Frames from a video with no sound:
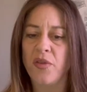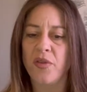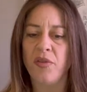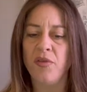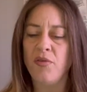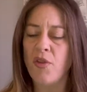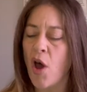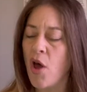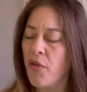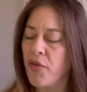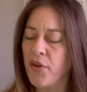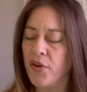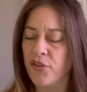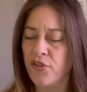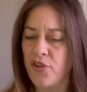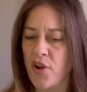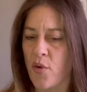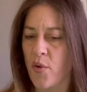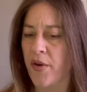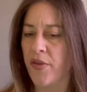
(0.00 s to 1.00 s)
no, there's
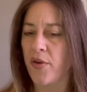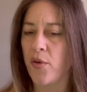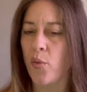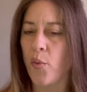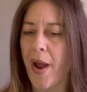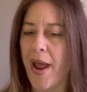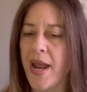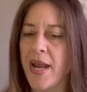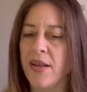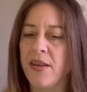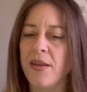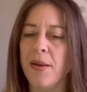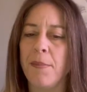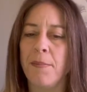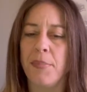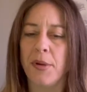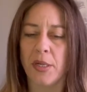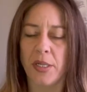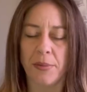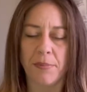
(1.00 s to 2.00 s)
no other way to
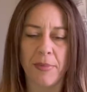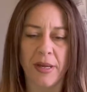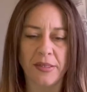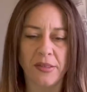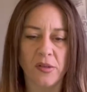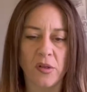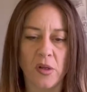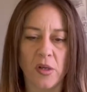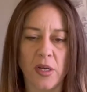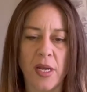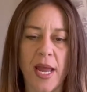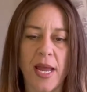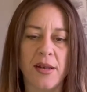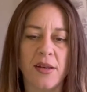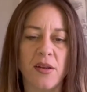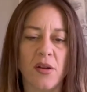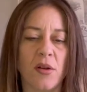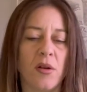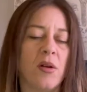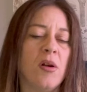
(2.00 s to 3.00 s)
build muscle and
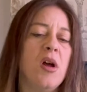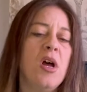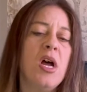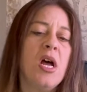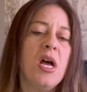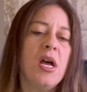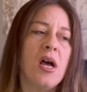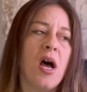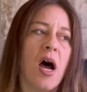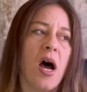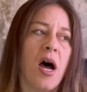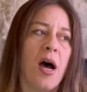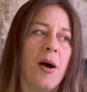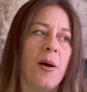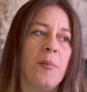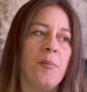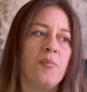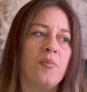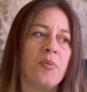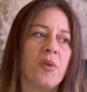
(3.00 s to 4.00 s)
to,
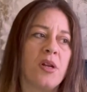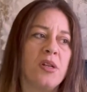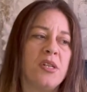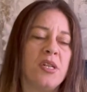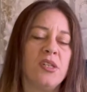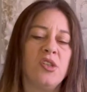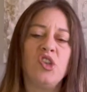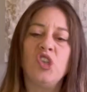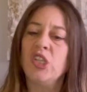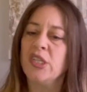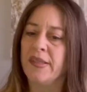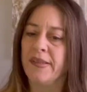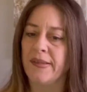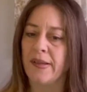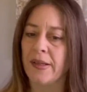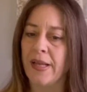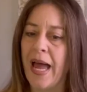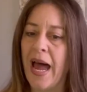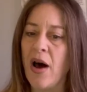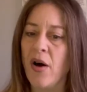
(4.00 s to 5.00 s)
um, to
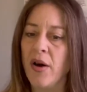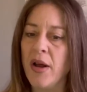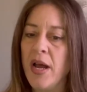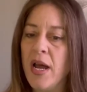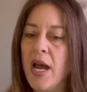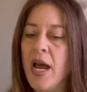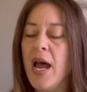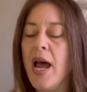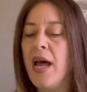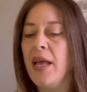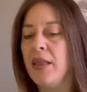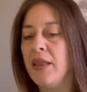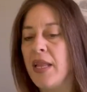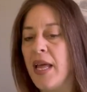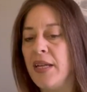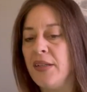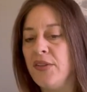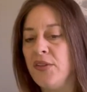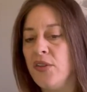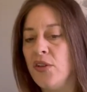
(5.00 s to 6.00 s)
chisel out
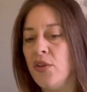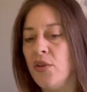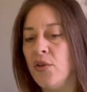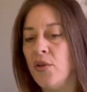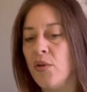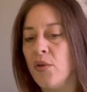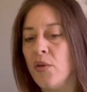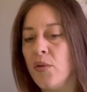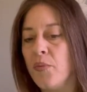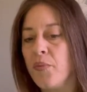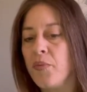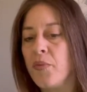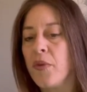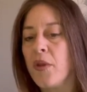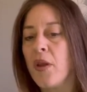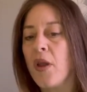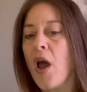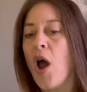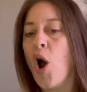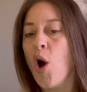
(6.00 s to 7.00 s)
unless you
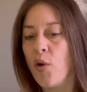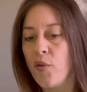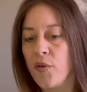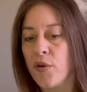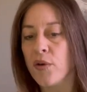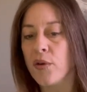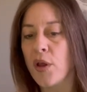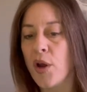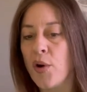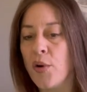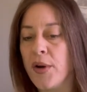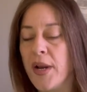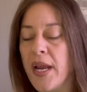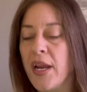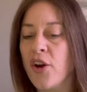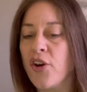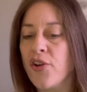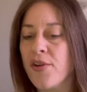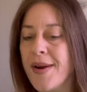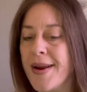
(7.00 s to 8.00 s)
overload
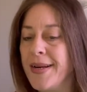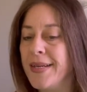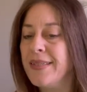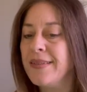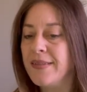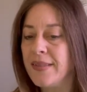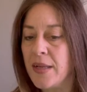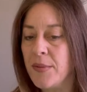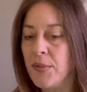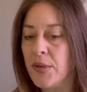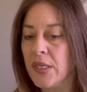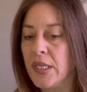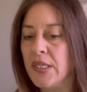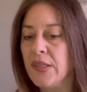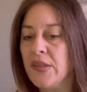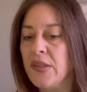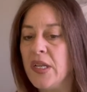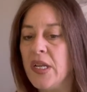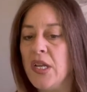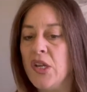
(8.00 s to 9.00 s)
and create a
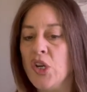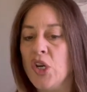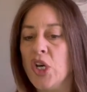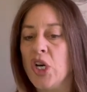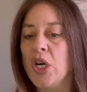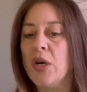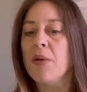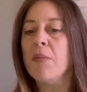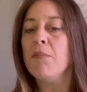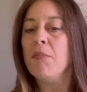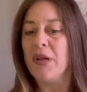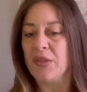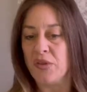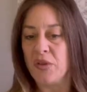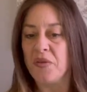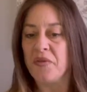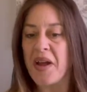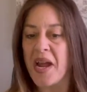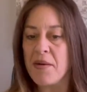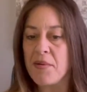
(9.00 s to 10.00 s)
stimulus in your muscle
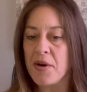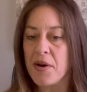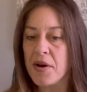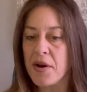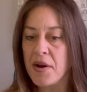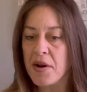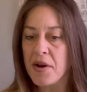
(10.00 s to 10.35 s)
fiber.